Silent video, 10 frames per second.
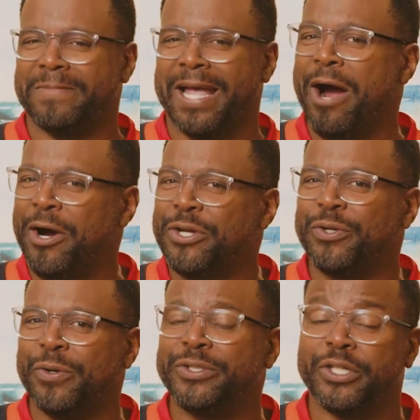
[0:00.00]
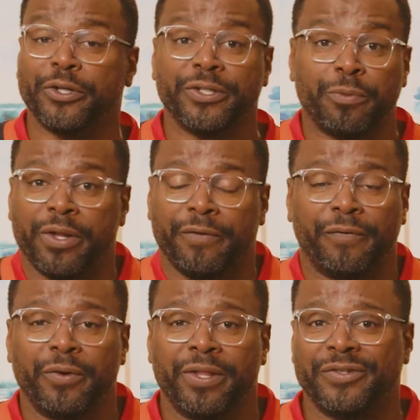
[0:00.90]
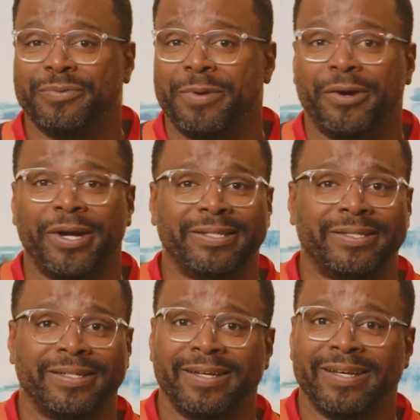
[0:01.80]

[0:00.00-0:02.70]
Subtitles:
How are you doing with gentleness? One of the fruit of the Spirit.